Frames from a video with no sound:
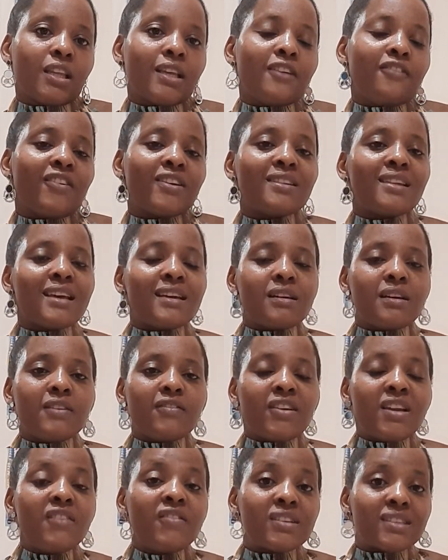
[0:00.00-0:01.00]

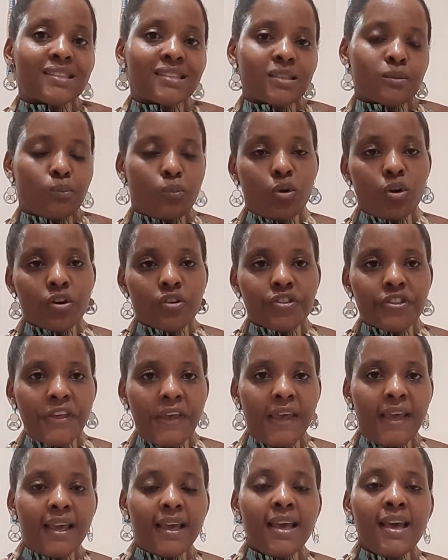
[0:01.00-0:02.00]
even if it's small
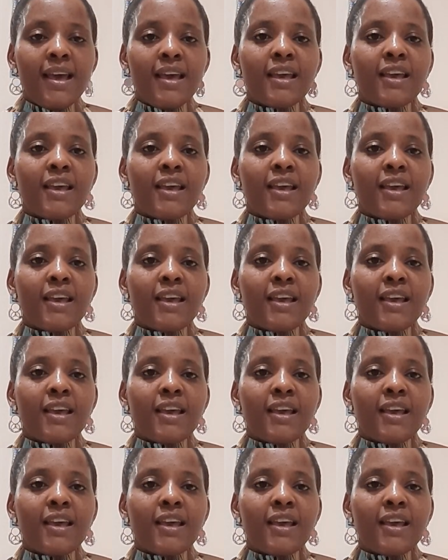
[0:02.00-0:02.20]
thing,